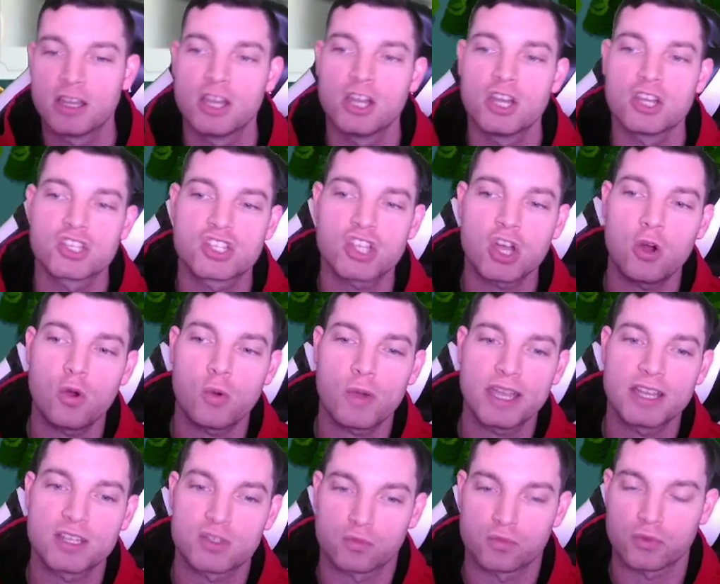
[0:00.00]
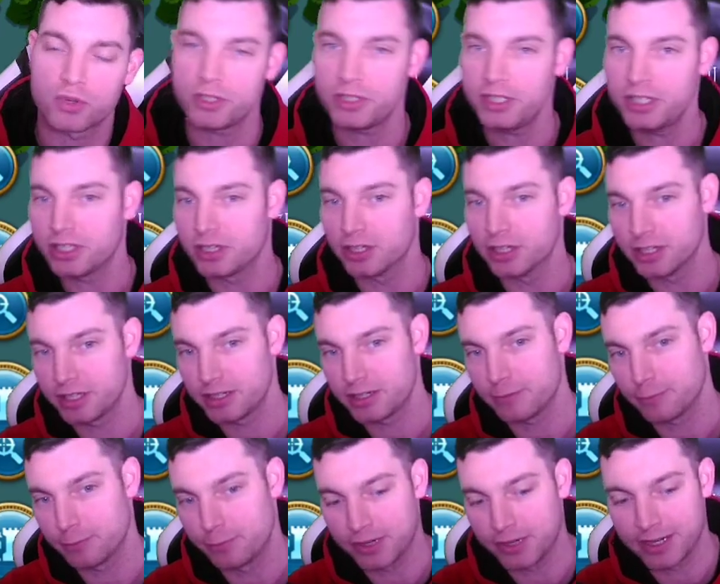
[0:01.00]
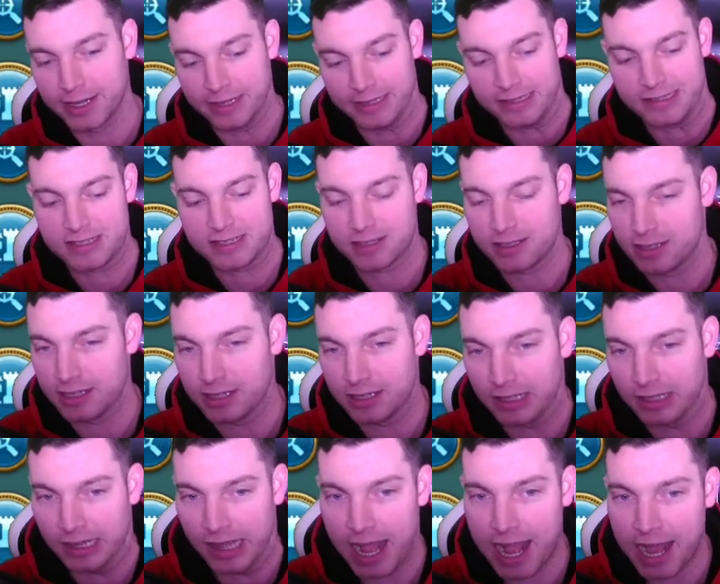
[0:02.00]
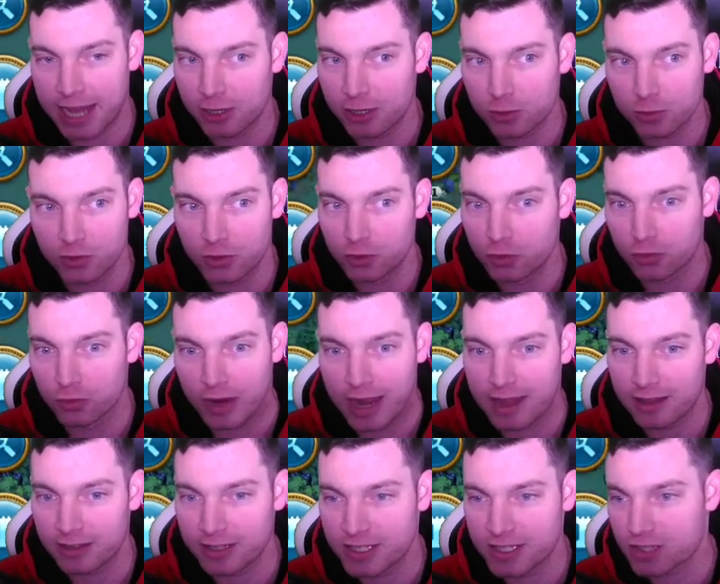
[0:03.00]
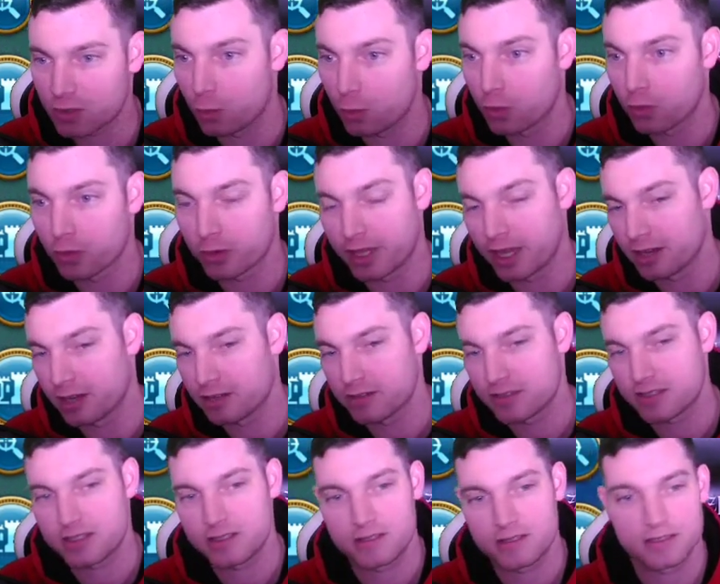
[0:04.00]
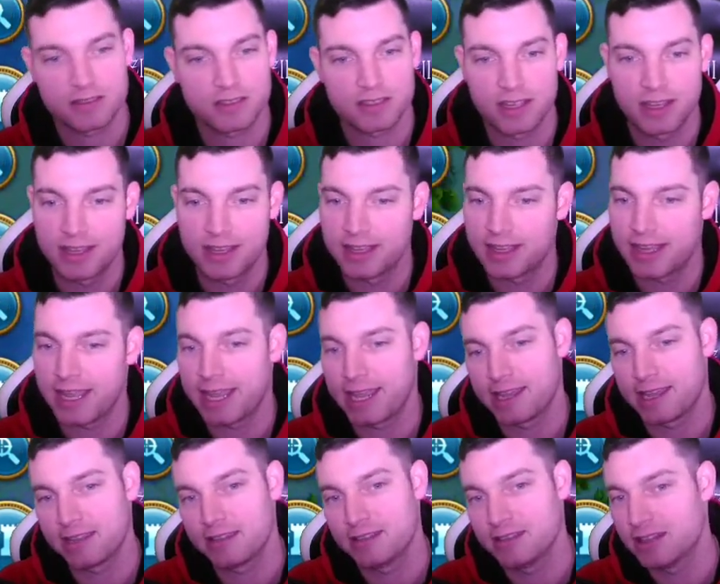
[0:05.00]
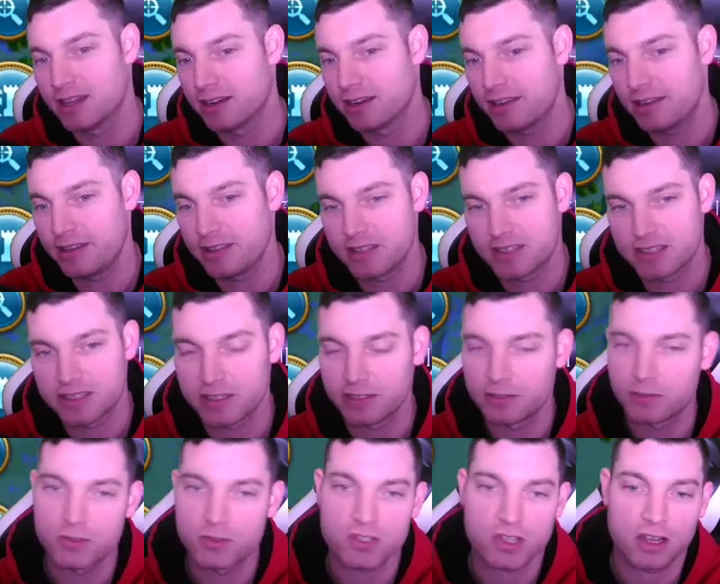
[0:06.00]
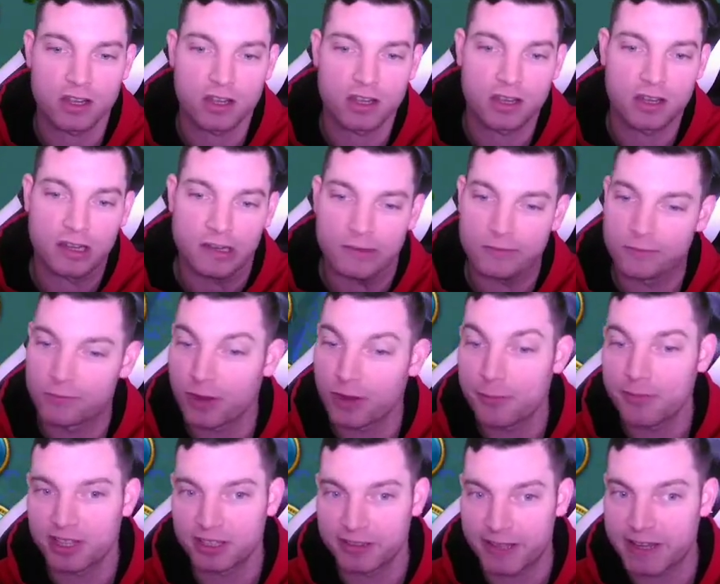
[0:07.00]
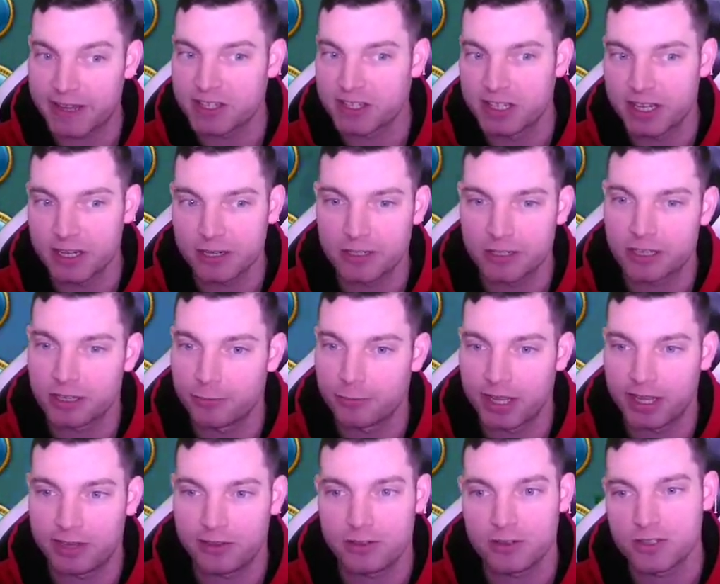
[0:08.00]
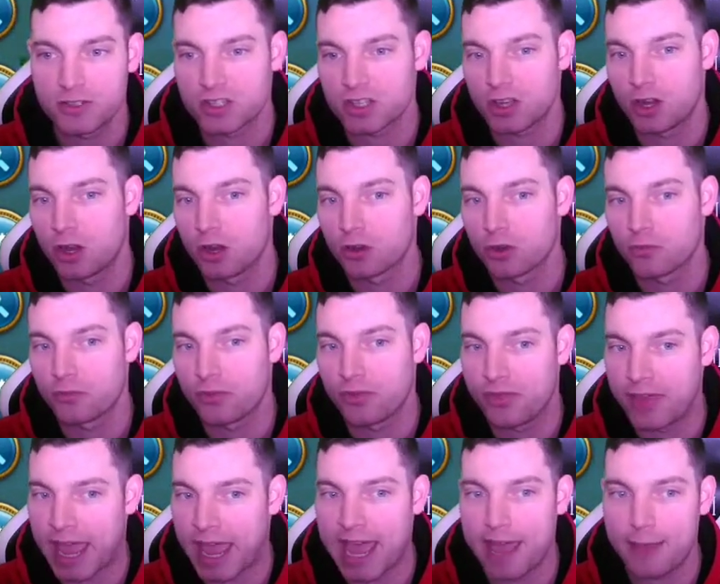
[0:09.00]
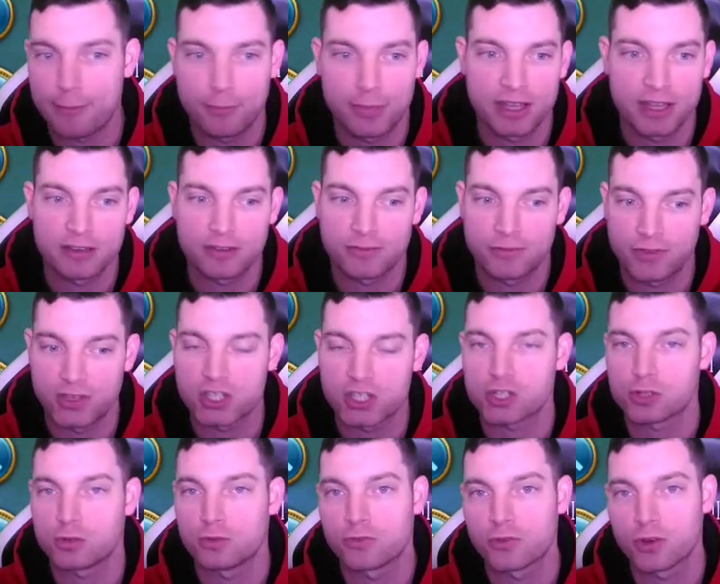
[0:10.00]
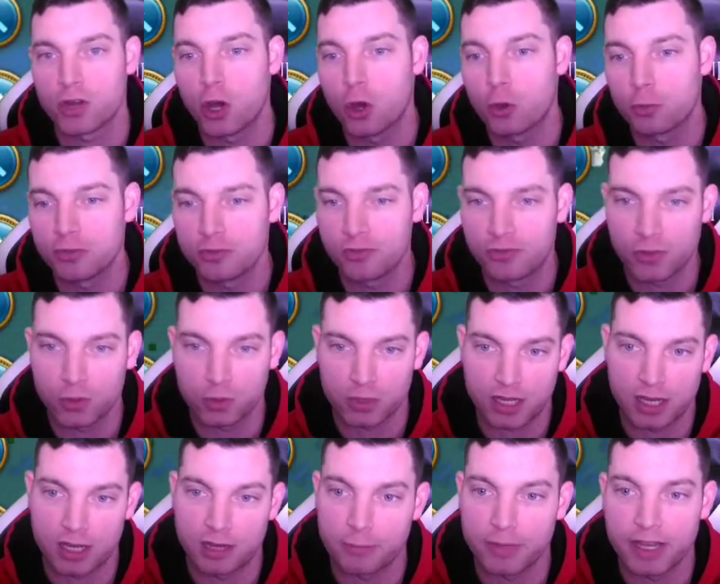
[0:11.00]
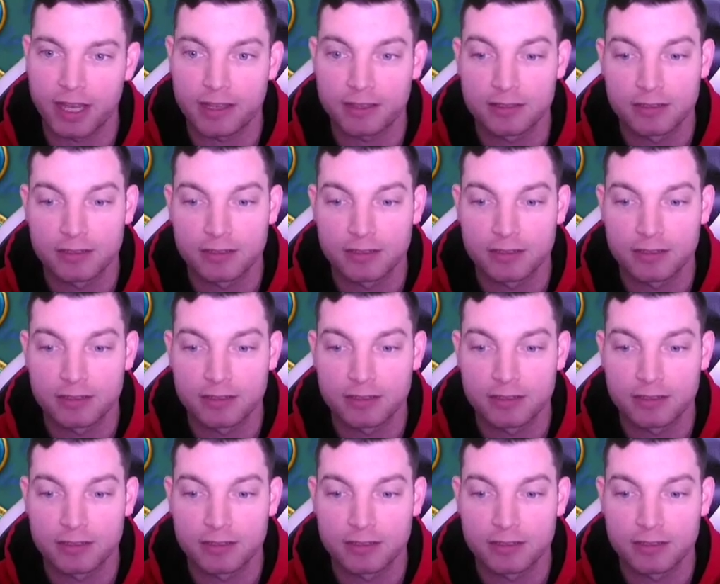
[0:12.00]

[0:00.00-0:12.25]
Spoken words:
So it's really good, but I don't do rallies or garrisons, and none of these skills from the legendary commanders are that beneficial for open field combat.